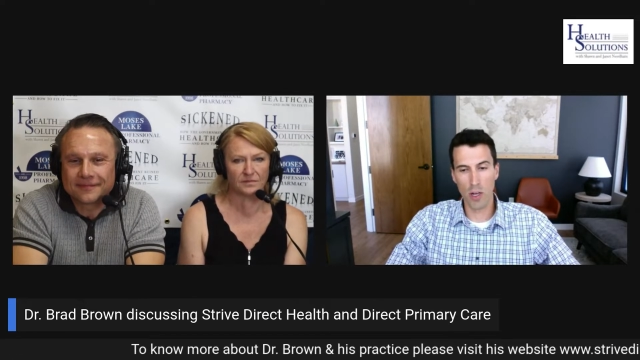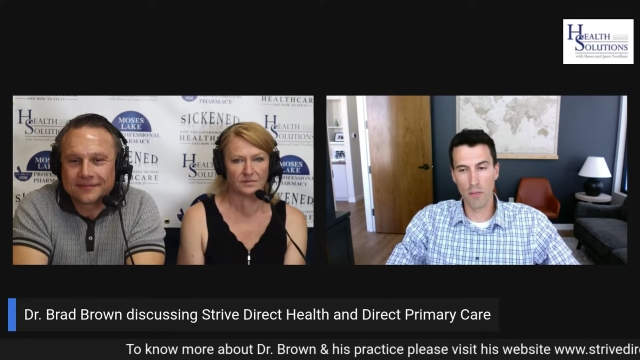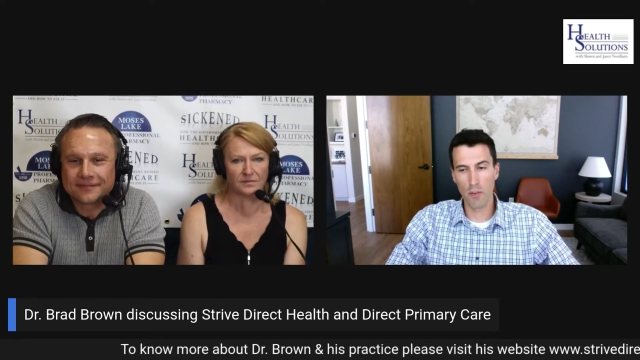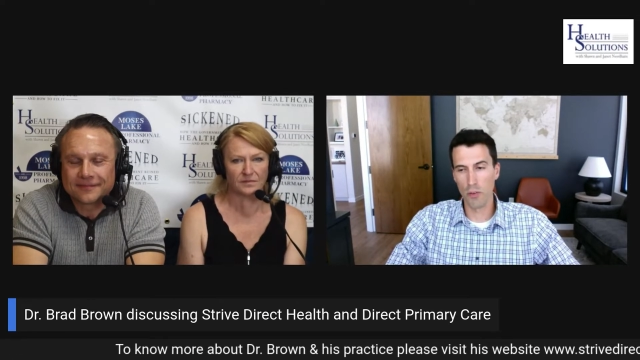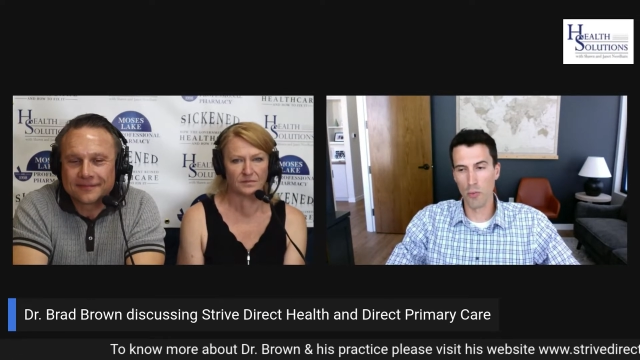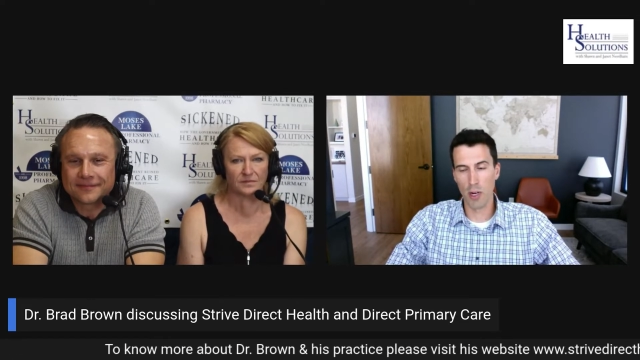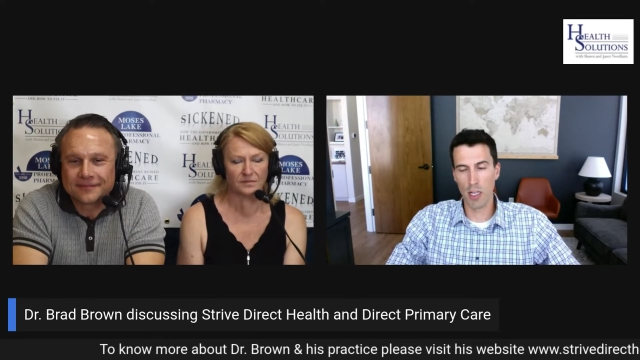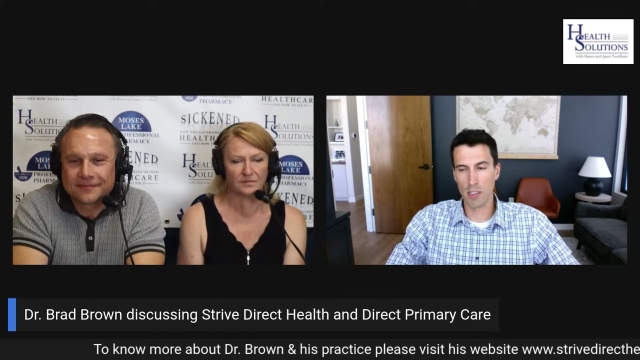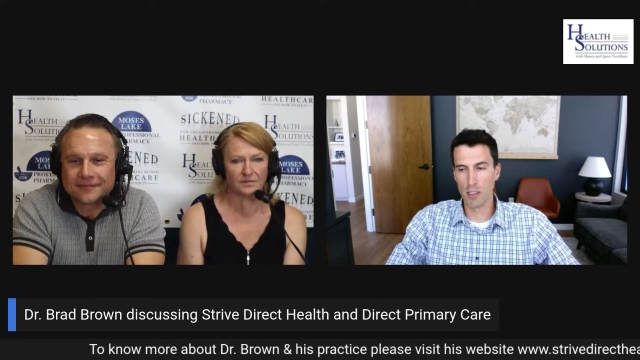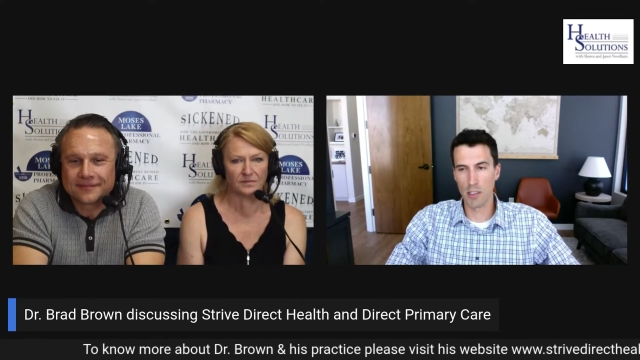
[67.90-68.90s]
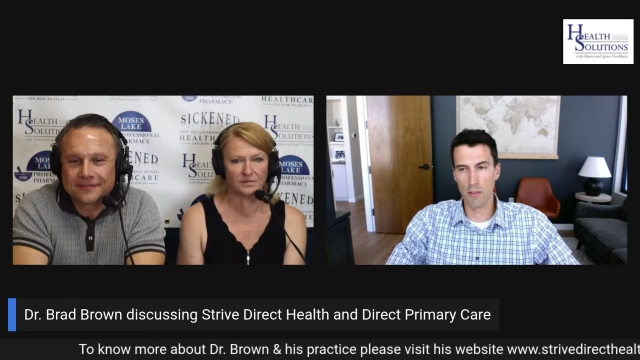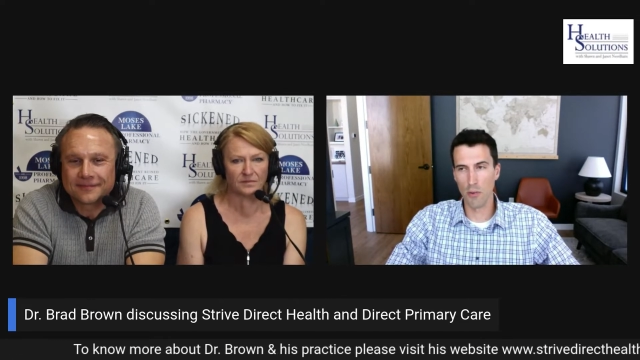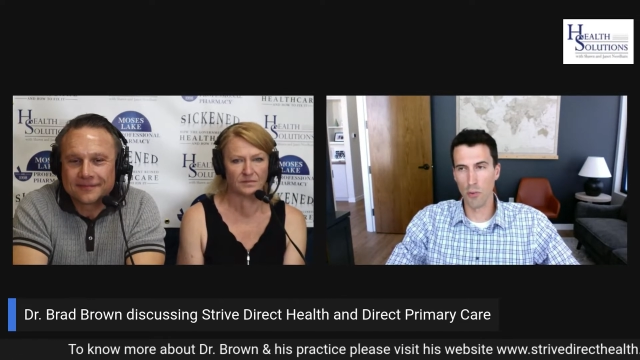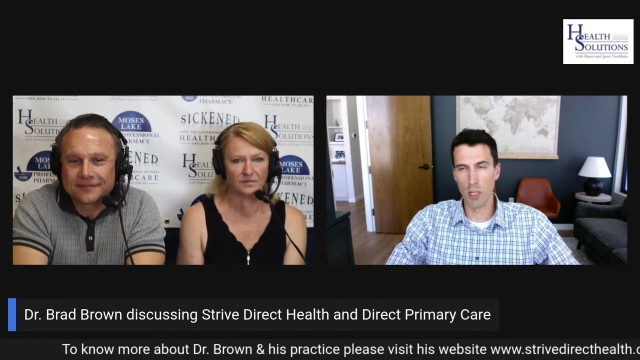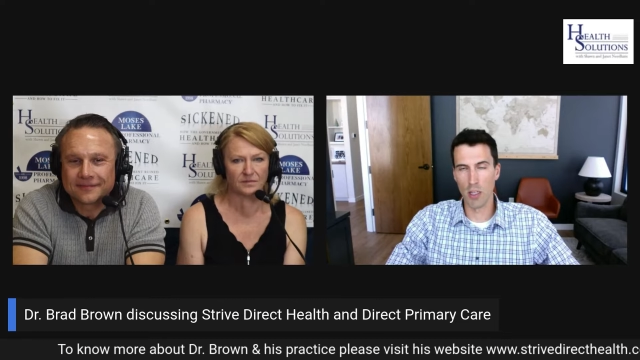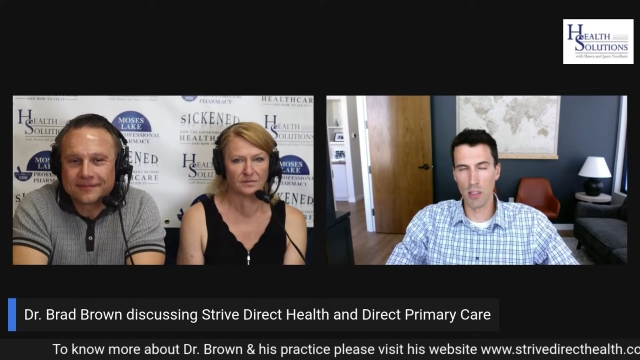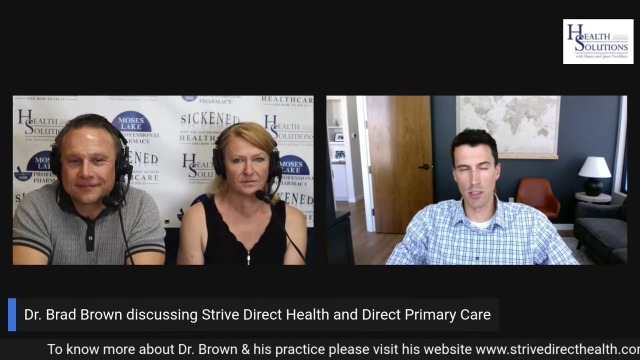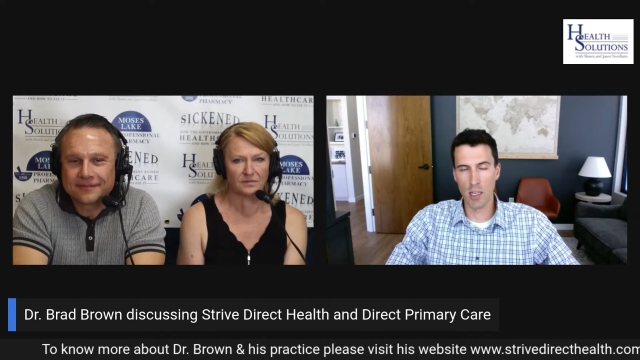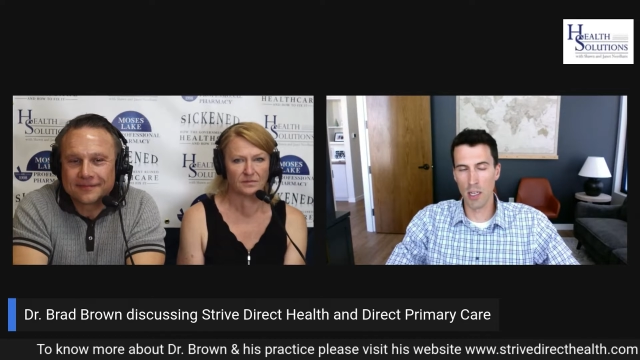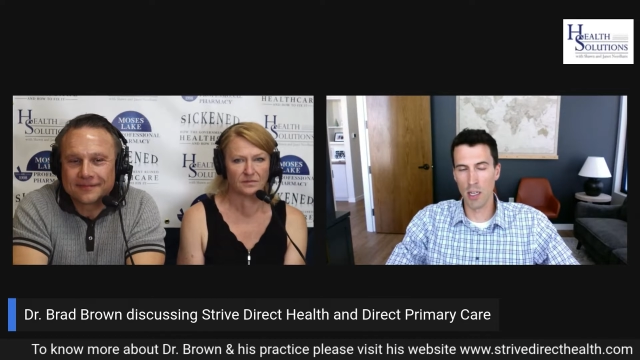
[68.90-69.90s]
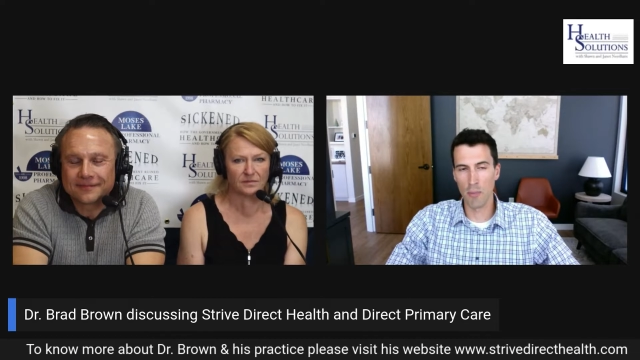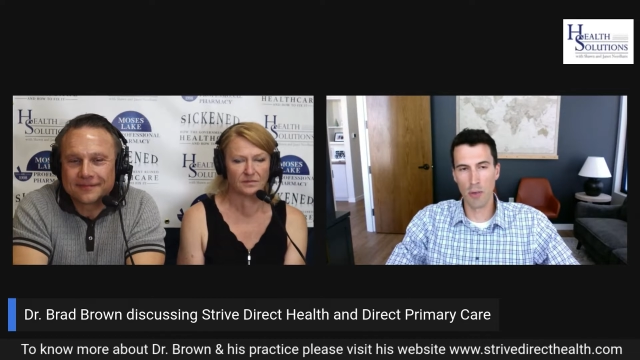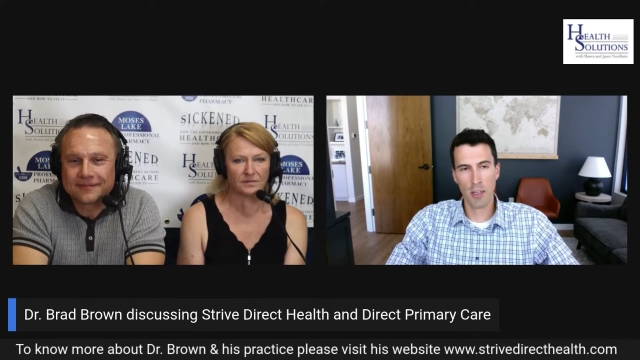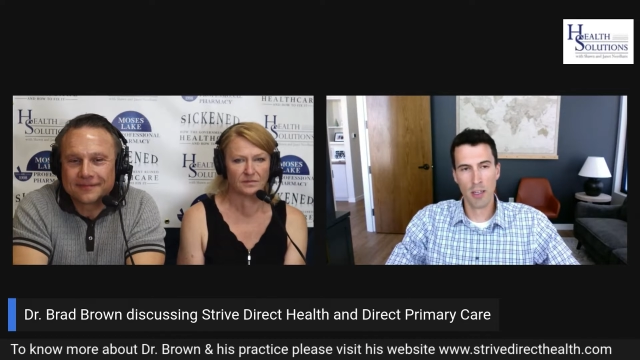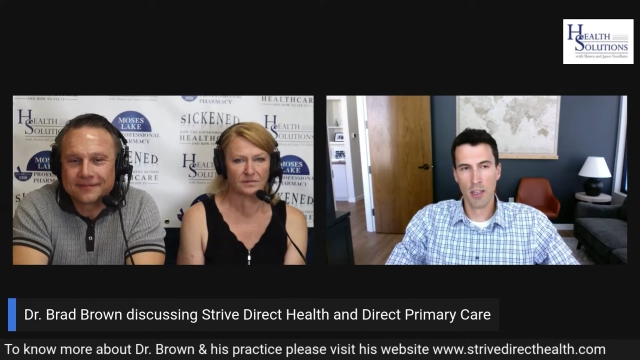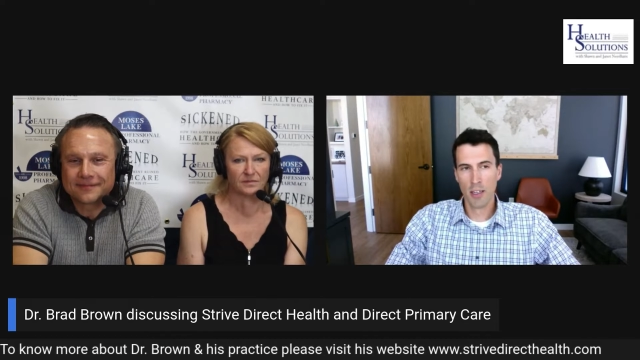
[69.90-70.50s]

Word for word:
Speaker 1: quite a few new practices every week that sign up.